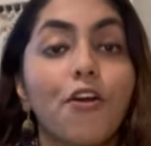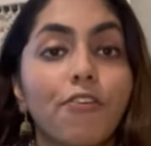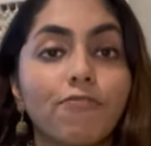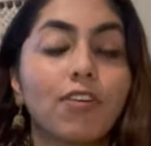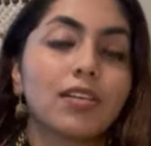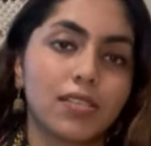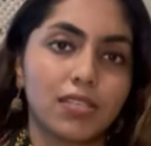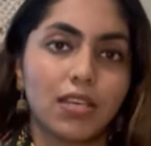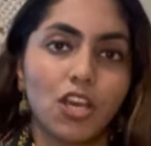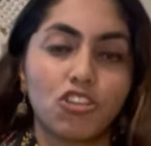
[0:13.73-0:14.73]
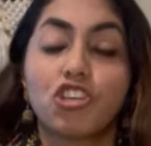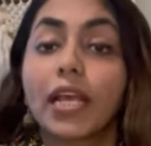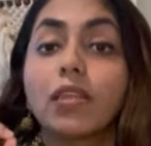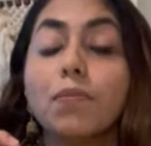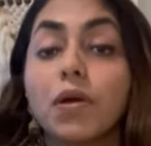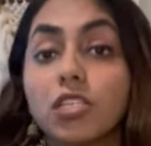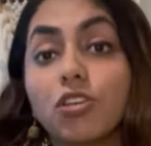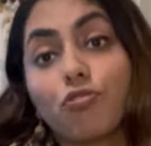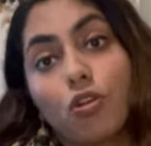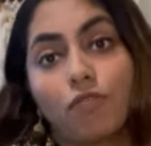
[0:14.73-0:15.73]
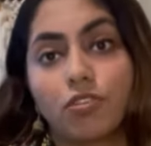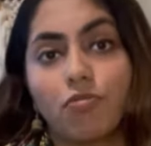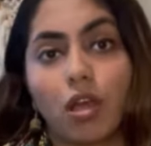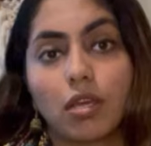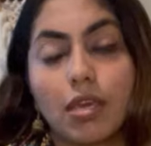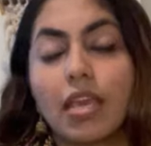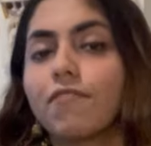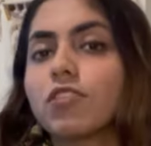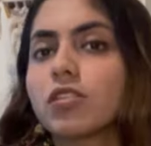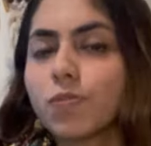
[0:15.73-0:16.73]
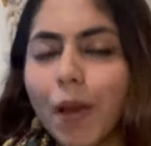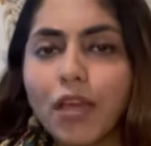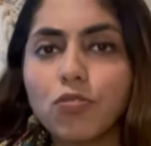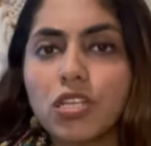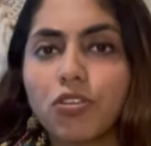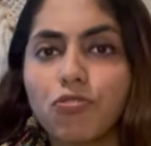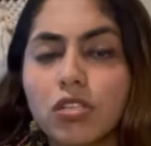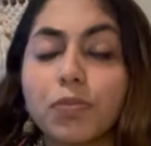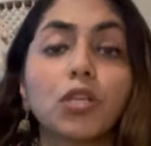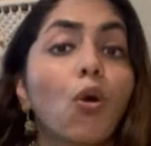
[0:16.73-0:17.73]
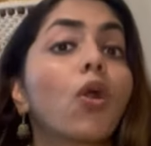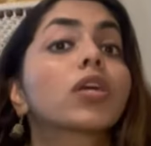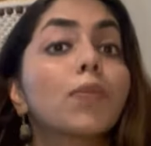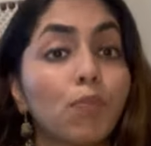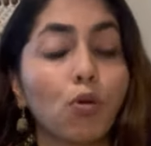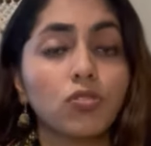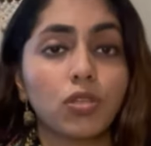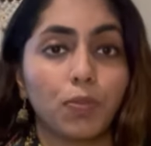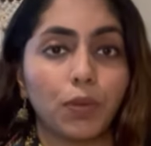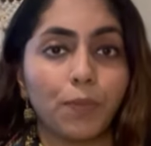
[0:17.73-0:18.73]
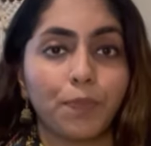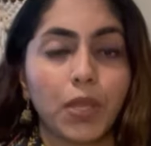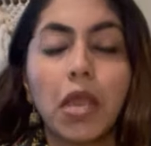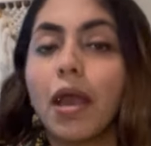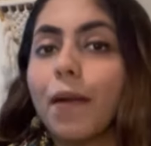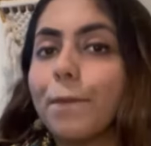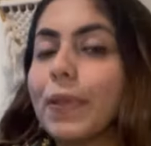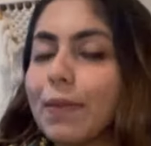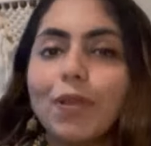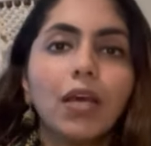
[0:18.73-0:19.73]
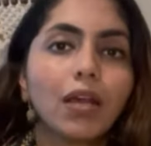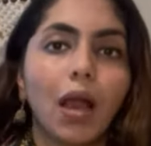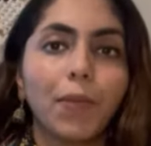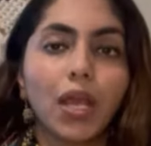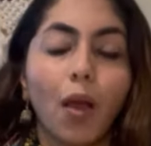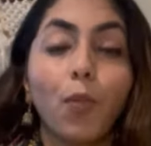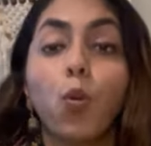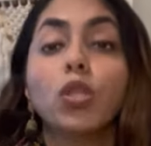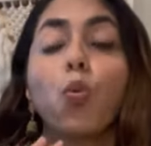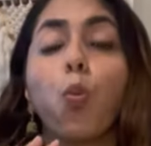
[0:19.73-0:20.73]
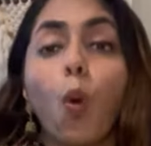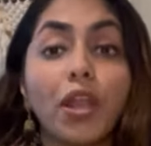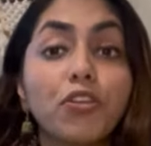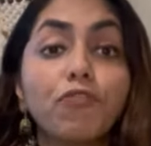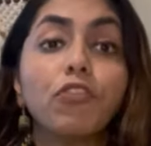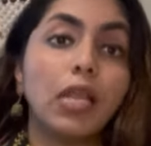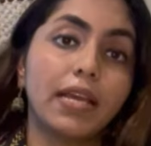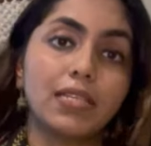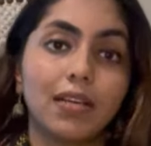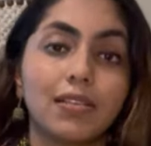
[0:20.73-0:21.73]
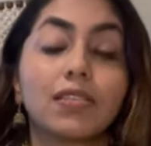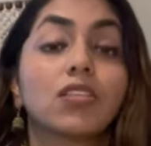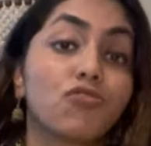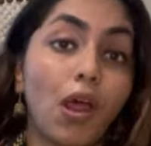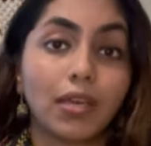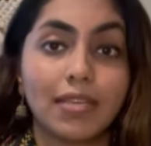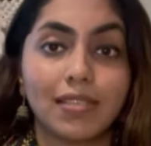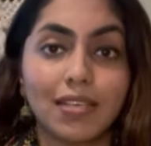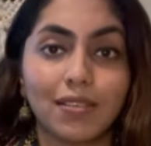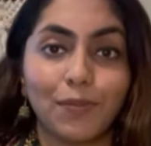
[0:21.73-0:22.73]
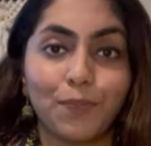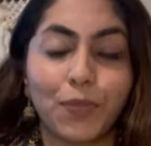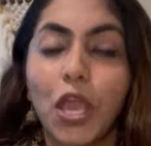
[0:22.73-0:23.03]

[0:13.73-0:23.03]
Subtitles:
First, check the material of the Rakhi, if it is biodegradable or compostable. People are coming up with wonderful ideas this Rakhi season.